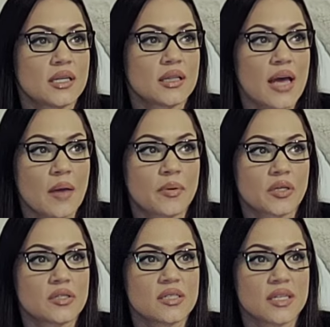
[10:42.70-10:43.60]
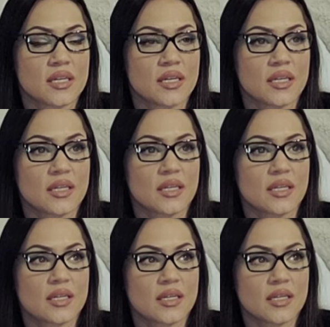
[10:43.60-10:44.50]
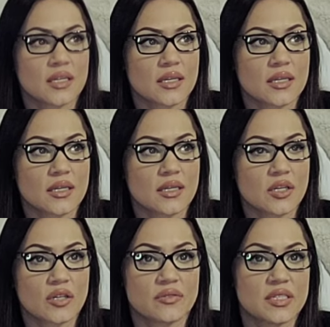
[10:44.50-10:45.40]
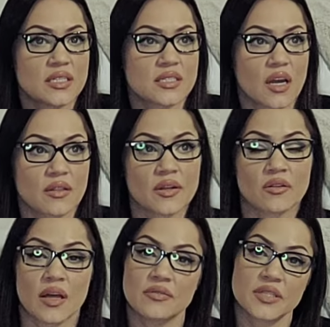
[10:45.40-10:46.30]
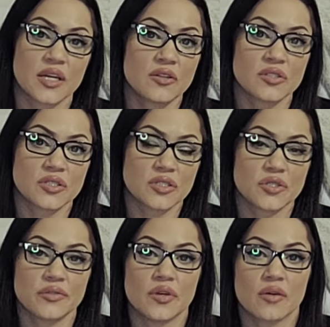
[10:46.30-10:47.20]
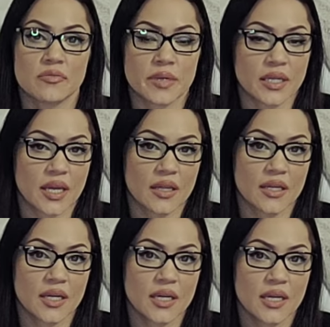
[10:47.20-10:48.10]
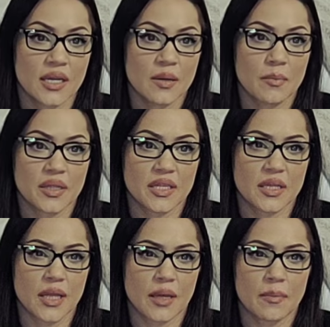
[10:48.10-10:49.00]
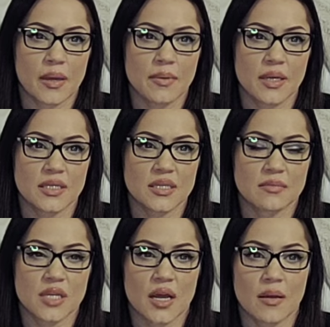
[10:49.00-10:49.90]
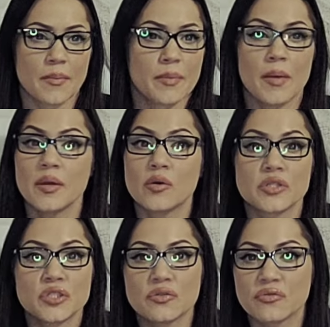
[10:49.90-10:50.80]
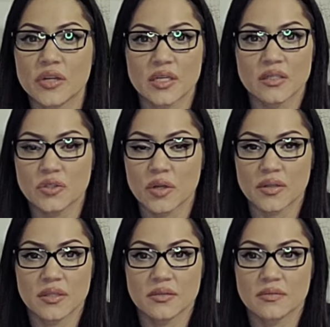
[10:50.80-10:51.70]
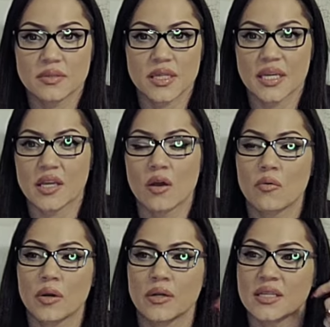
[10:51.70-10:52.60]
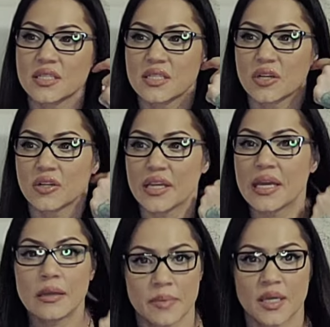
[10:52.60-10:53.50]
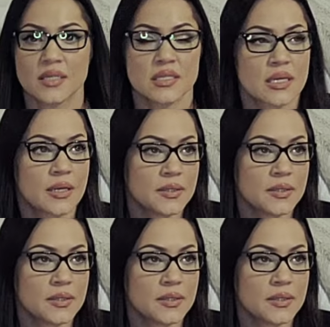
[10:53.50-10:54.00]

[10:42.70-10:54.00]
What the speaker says: that person could have since gotten their life together since the two of you haven't been together. But then, like, maybe sometime, I mean, maybe y'all were still friends throughout this thing. Y'all weren't necessarily enemies.